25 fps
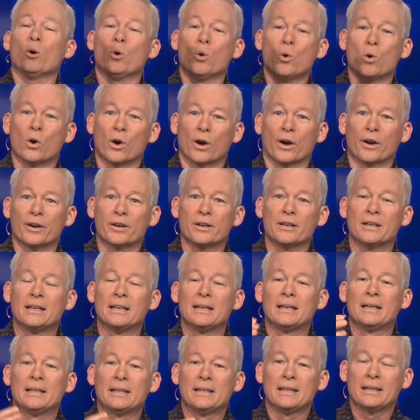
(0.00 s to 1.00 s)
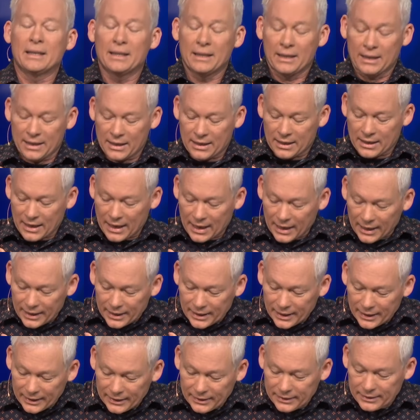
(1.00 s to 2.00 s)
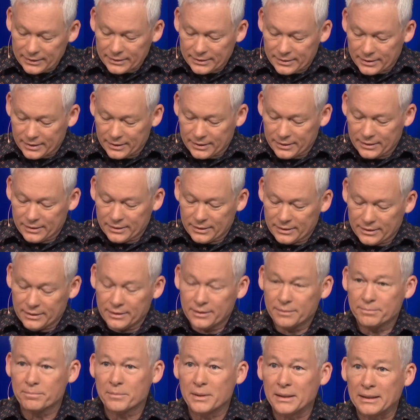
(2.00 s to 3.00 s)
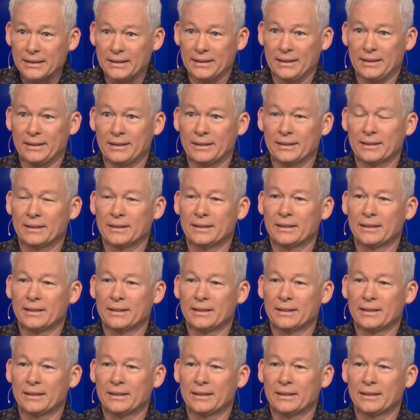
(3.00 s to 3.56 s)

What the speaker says: or I hate me.